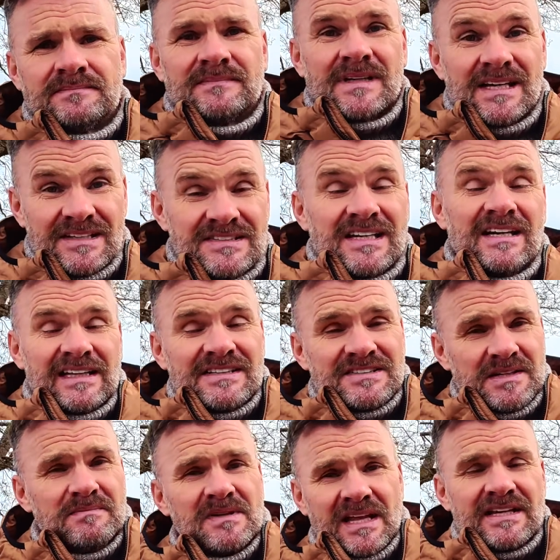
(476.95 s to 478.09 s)
It certainly
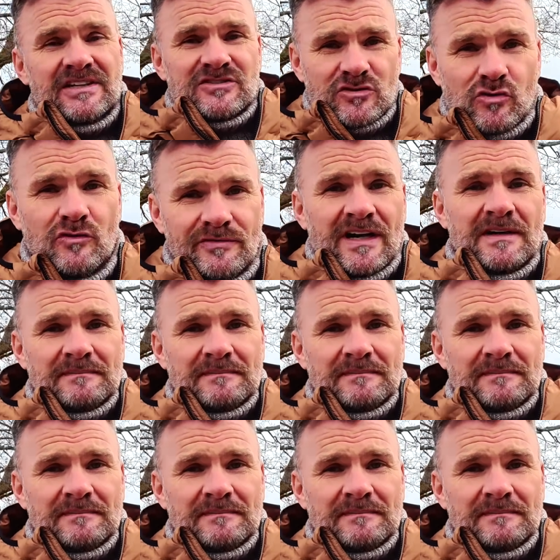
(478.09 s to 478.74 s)
seems like it so far.